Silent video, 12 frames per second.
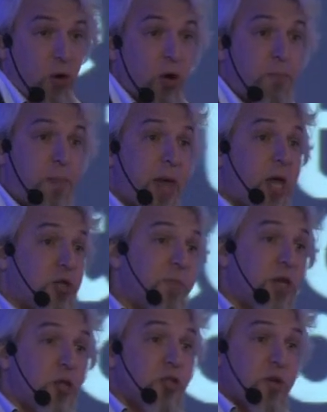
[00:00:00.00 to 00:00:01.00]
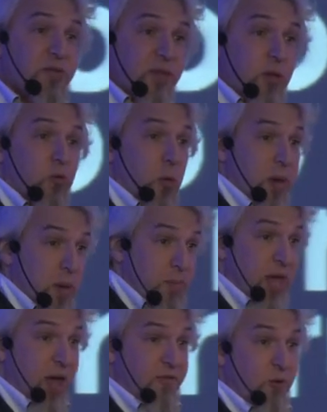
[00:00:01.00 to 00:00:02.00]
All package managers need to
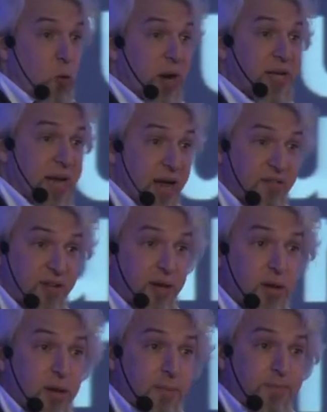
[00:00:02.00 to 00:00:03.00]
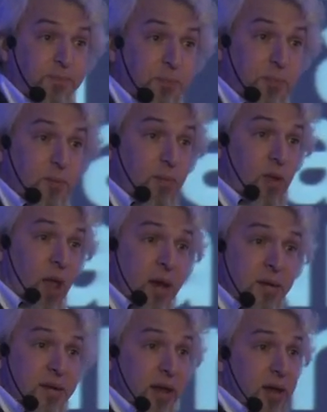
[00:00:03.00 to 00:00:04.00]
behave quite nicely.
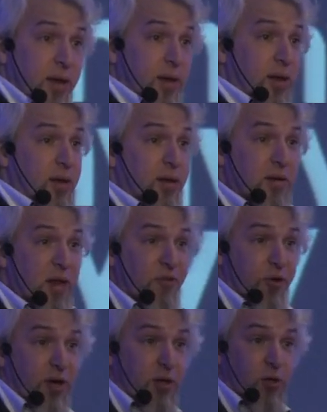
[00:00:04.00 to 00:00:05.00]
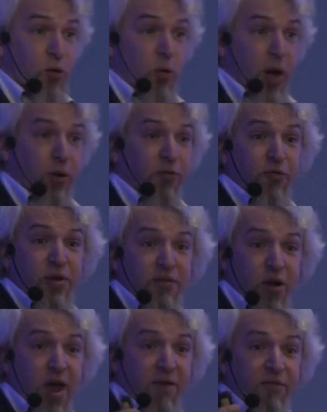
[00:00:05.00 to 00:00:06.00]
And they never need, you know, kind of
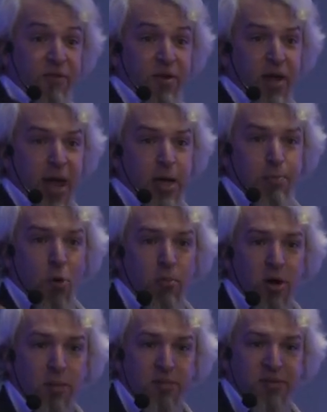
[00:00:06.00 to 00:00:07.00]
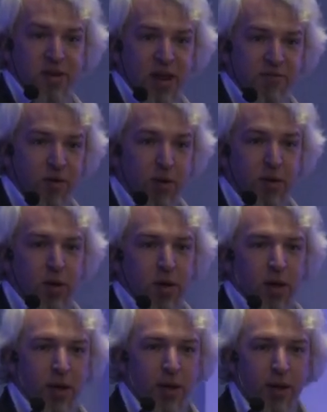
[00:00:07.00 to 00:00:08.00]
never have any problems and never
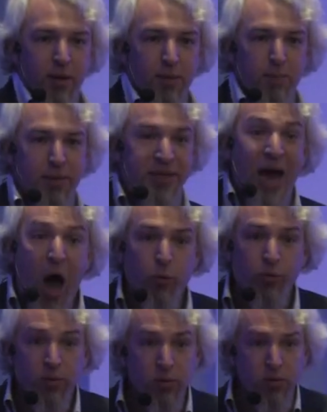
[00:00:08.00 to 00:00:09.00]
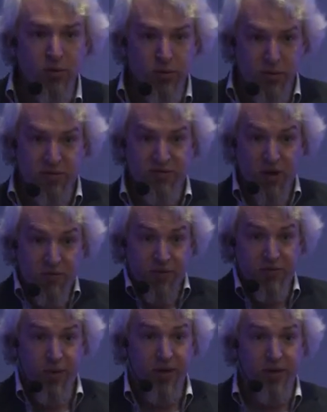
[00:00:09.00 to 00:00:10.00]
uh, be down the
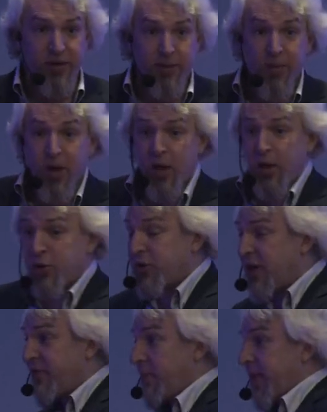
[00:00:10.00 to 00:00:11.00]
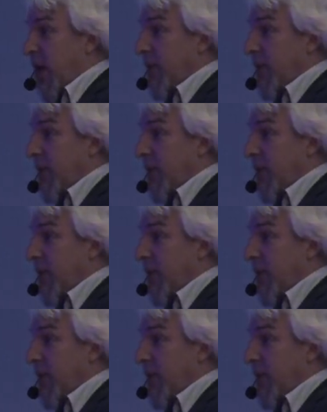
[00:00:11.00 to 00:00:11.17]
servers running them should never be